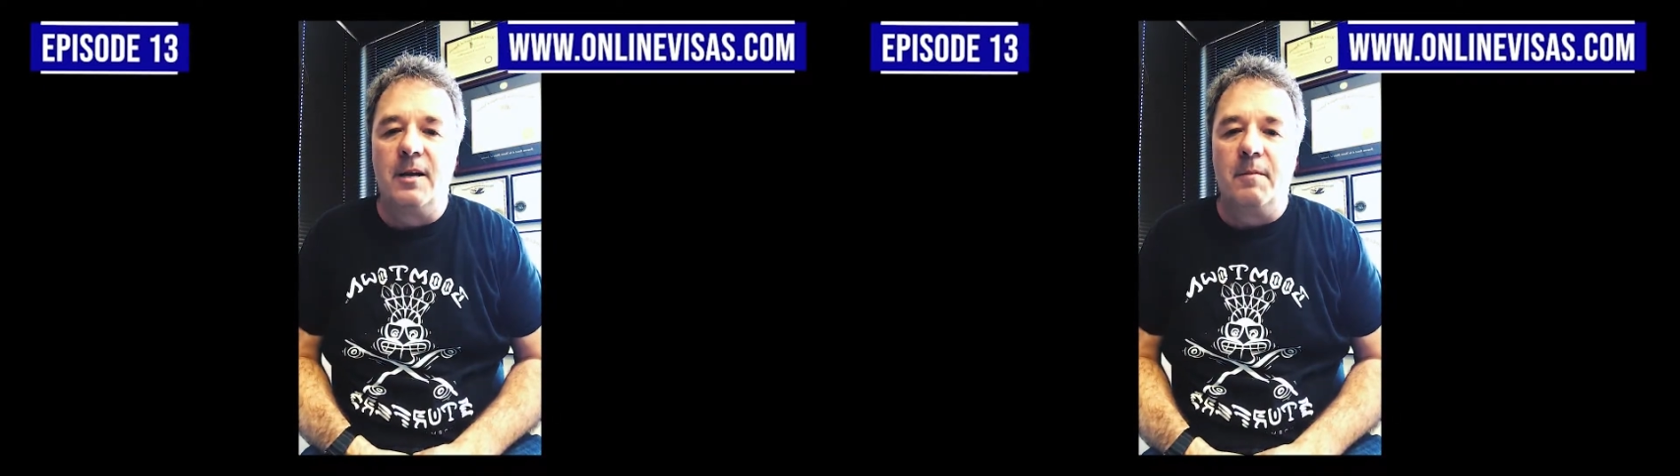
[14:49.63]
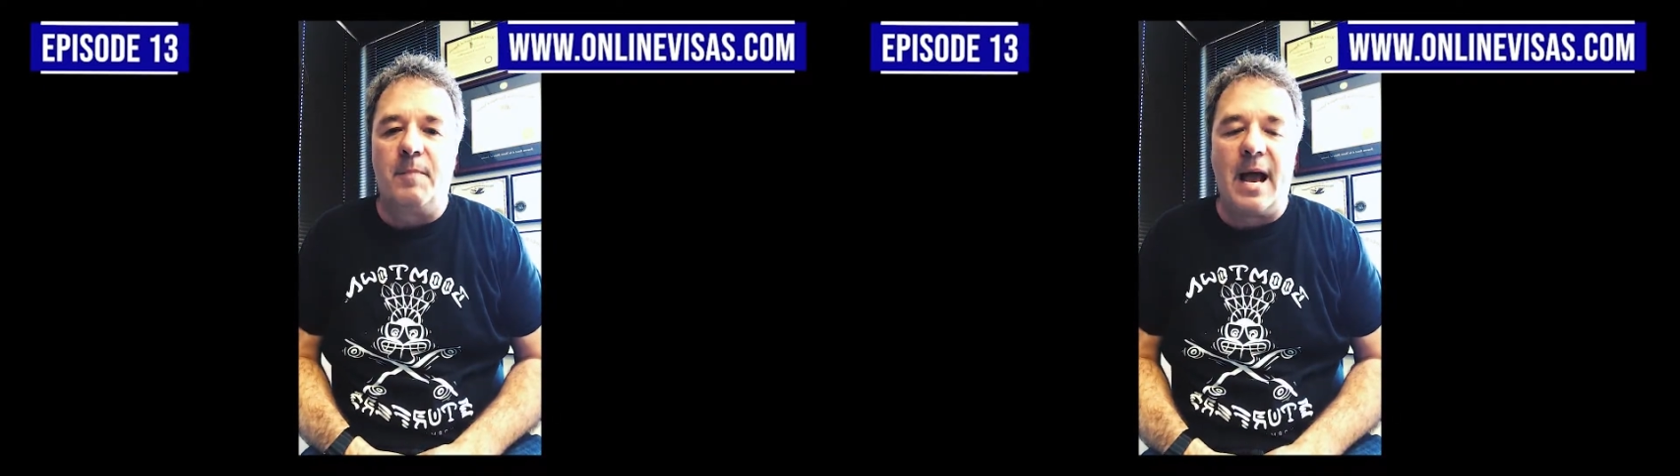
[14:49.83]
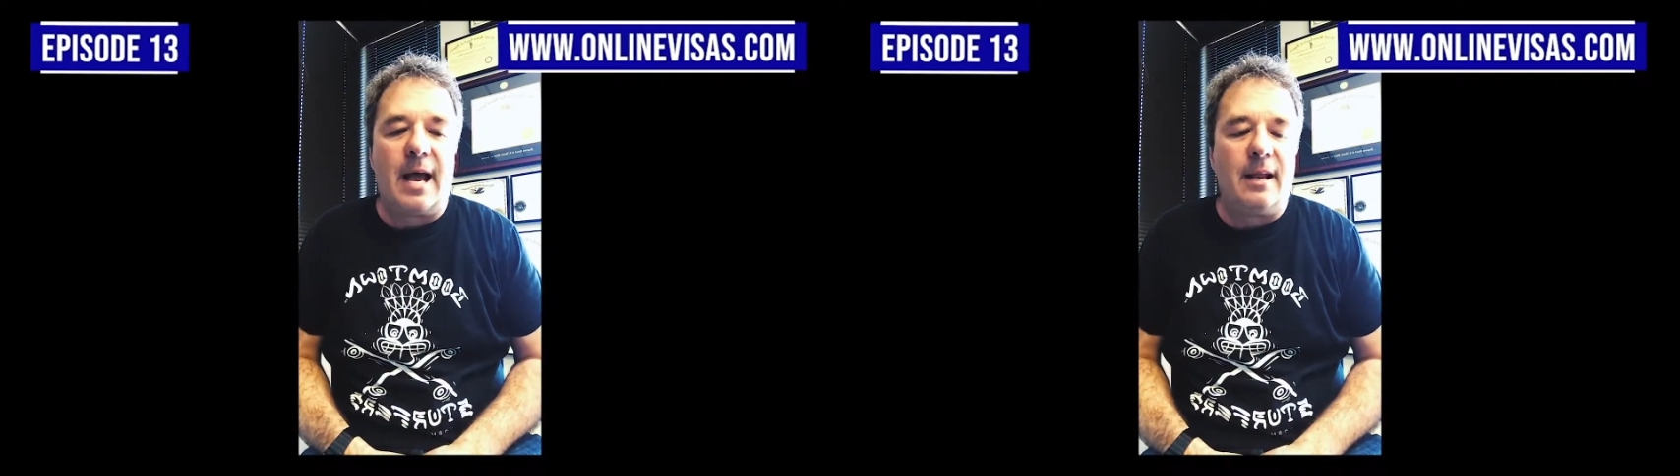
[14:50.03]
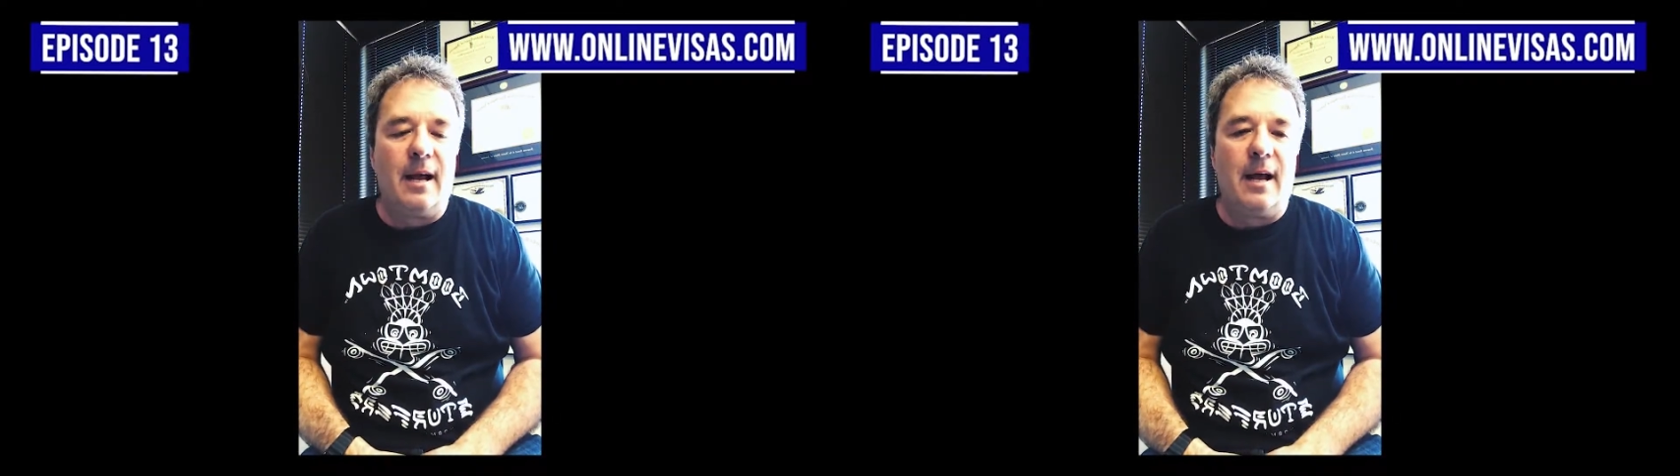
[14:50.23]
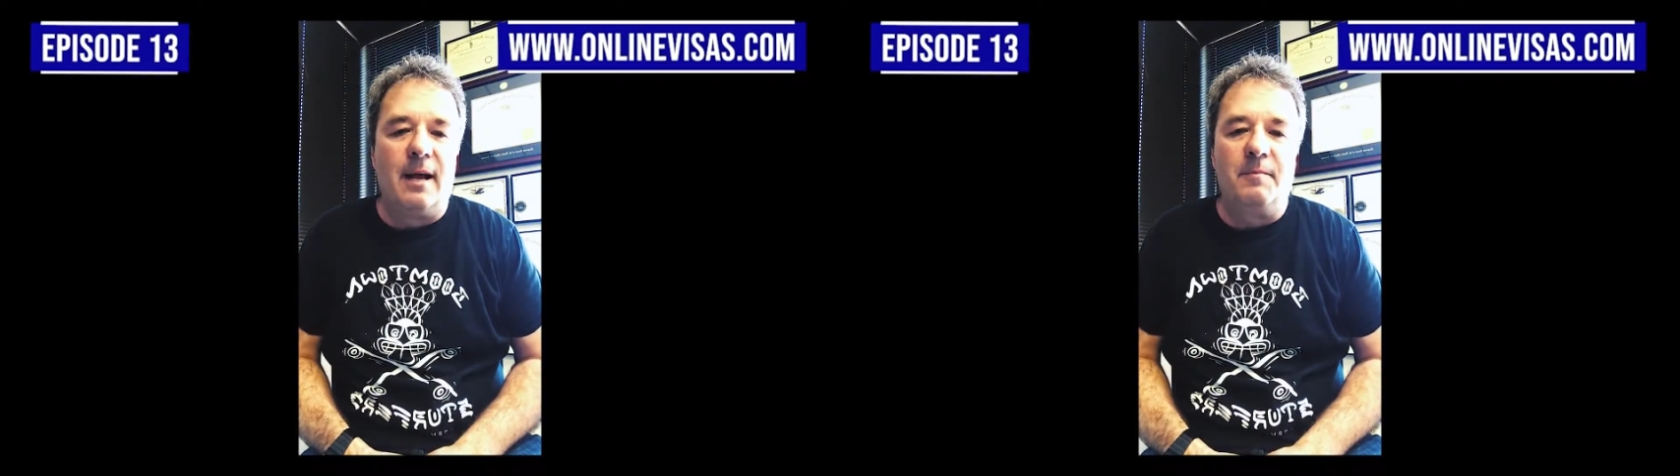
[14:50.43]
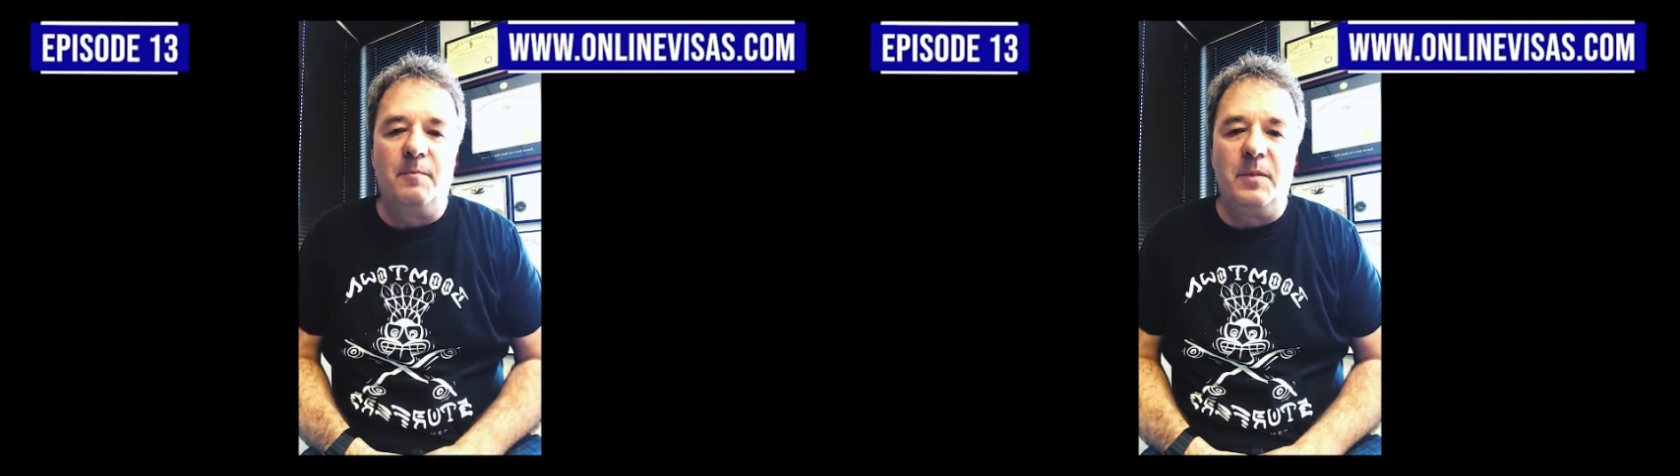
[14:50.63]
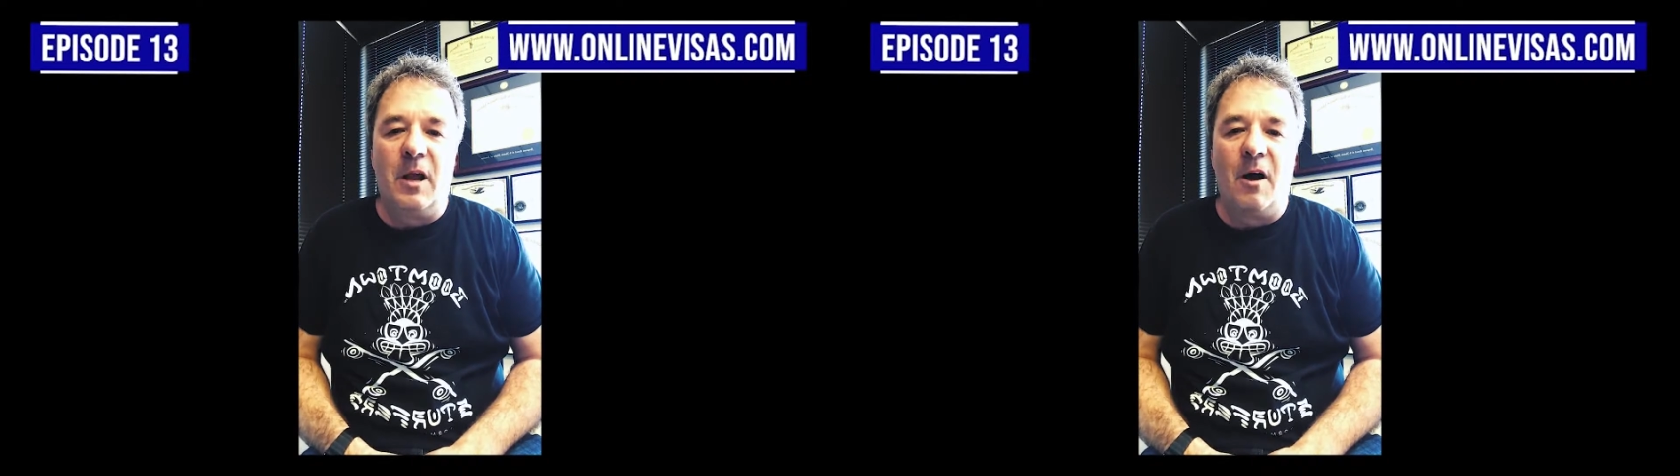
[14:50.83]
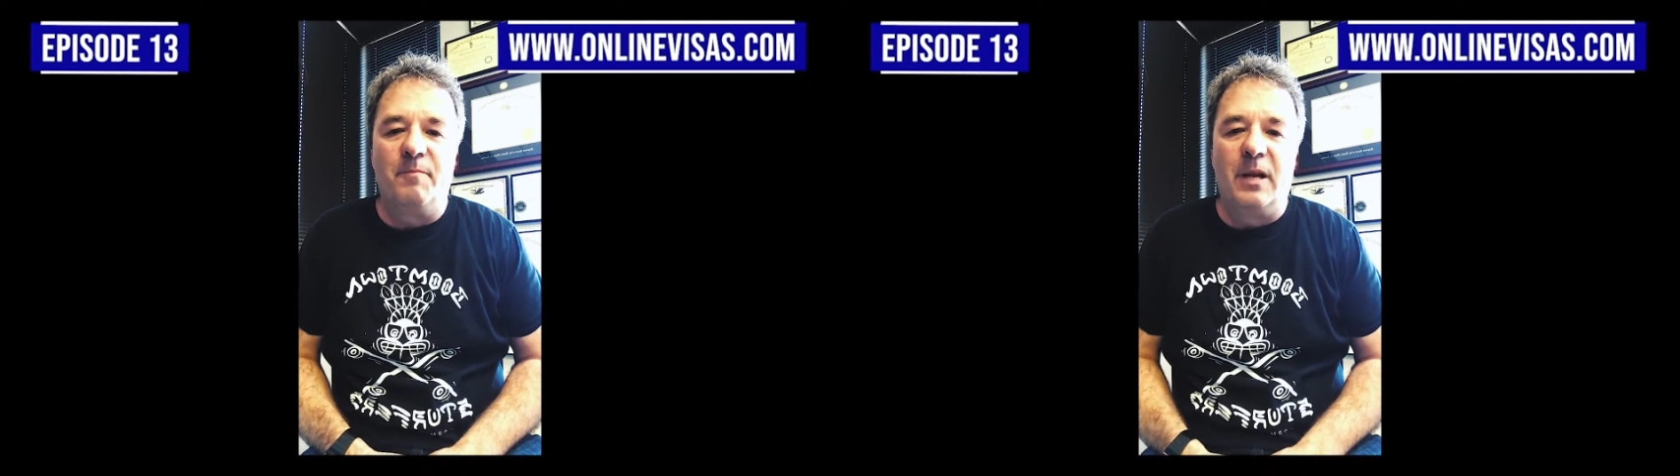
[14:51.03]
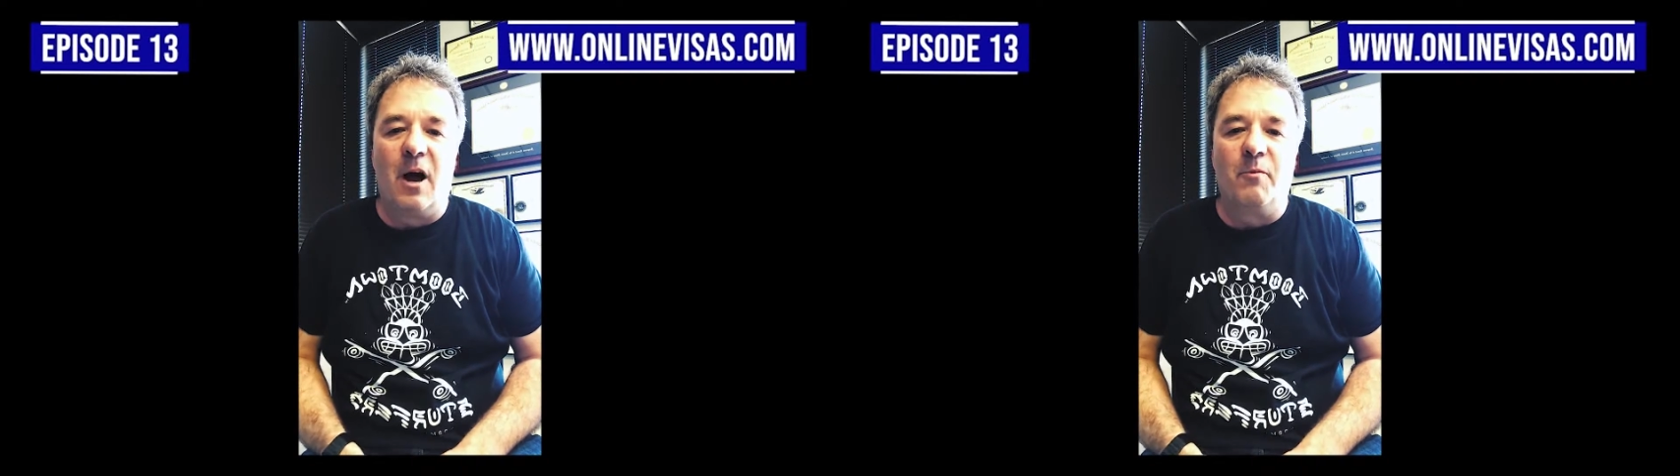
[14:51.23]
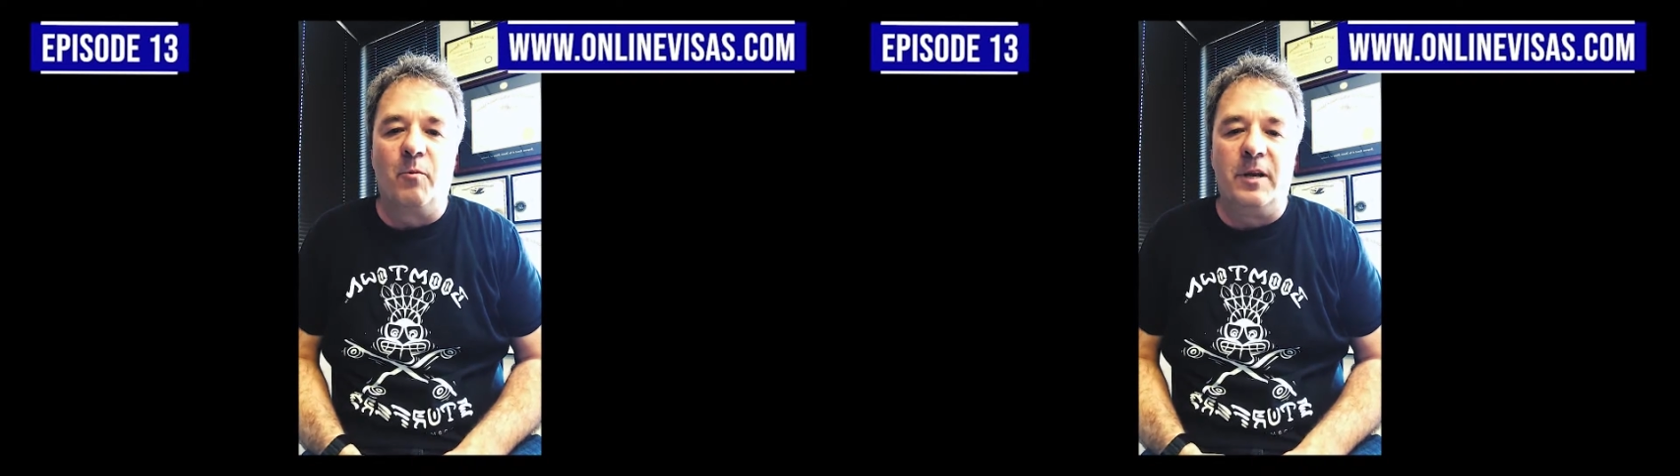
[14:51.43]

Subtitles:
Pat, you know, I've been on